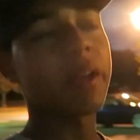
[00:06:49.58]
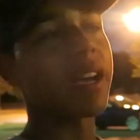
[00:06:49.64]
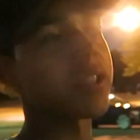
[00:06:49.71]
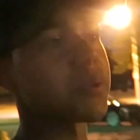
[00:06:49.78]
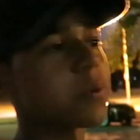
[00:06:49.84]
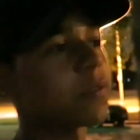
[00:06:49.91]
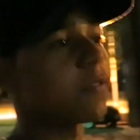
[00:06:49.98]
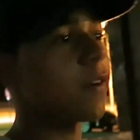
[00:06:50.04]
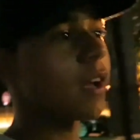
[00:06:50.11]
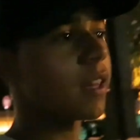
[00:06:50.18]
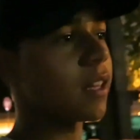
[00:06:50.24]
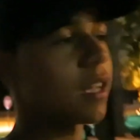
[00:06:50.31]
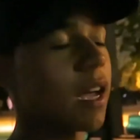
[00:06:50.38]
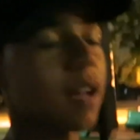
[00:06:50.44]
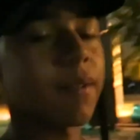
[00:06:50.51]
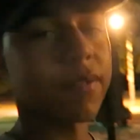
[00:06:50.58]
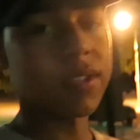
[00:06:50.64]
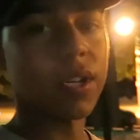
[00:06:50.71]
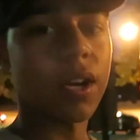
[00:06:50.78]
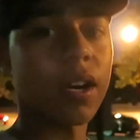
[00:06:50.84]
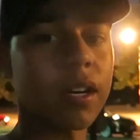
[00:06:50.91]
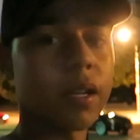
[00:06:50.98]
up guys, we're finally out of
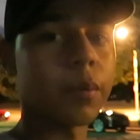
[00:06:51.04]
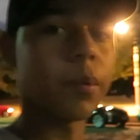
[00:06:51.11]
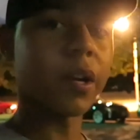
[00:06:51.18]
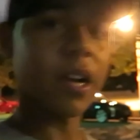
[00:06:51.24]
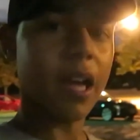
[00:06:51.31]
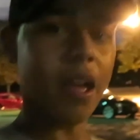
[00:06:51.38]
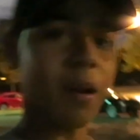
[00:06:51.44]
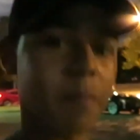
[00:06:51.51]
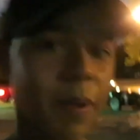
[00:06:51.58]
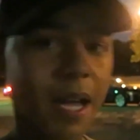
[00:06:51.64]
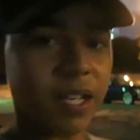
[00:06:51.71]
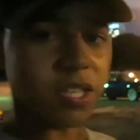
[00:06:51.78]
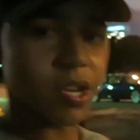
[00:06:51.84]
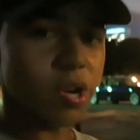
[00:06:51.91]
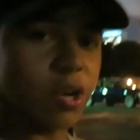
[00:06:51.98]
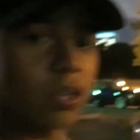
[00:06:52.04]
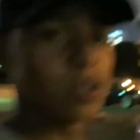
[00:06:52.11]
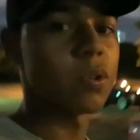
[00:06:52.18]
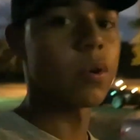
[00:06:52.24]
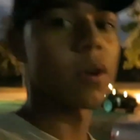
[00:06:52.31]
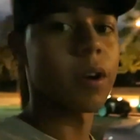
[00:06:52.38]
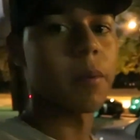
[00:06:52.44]
Target. We're gonna head back to her
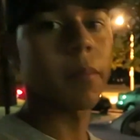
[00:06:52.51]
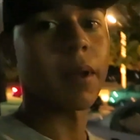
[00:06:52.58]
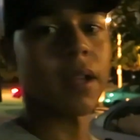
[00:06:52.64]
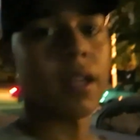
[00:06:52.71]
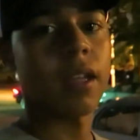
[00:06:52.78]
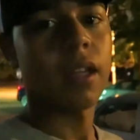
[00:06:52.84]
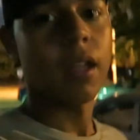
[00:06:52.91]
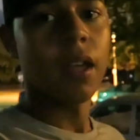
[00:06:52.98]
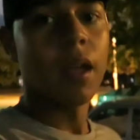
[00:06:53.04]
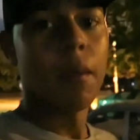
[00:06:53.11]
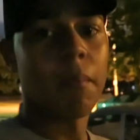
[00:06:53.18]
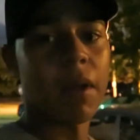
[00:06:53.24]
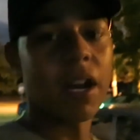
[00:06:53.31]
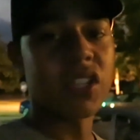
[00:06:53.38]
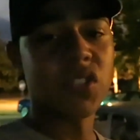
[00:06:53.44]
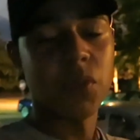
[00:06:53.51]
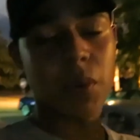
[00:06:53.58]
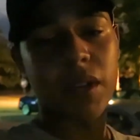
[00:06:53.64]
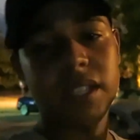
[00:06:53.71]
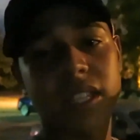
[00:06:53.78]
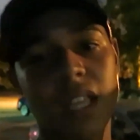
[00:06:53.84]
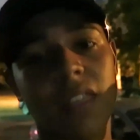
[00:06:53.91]
dorm, but I just
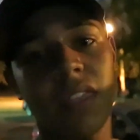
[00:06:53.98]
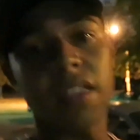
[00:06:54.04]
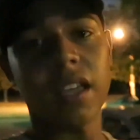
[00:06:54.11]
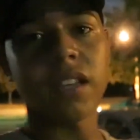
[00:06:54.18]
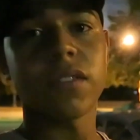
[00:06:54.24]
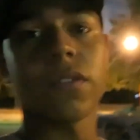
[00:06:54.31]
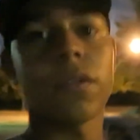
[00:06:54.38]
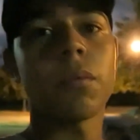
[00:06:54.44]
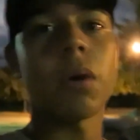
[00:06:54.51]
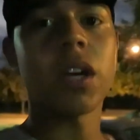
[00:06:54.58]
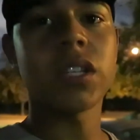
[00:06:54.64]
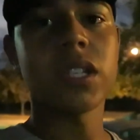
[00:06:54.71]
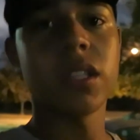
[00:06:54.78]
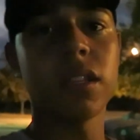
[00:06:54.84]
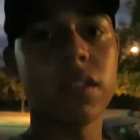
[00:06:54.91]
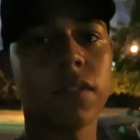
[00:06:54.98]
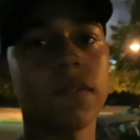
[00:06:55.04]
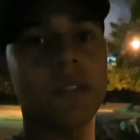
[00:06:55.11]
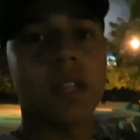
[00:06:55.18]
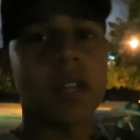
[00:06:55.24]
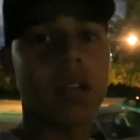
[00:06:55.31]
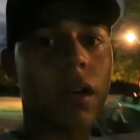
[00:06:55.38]
want to say thanks for watching this
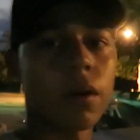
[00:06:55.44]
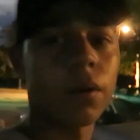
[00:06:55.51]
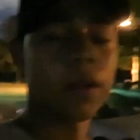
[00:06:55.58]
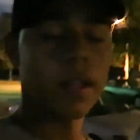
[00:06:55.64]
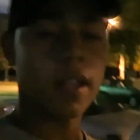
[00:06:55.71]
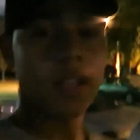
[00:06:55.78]
video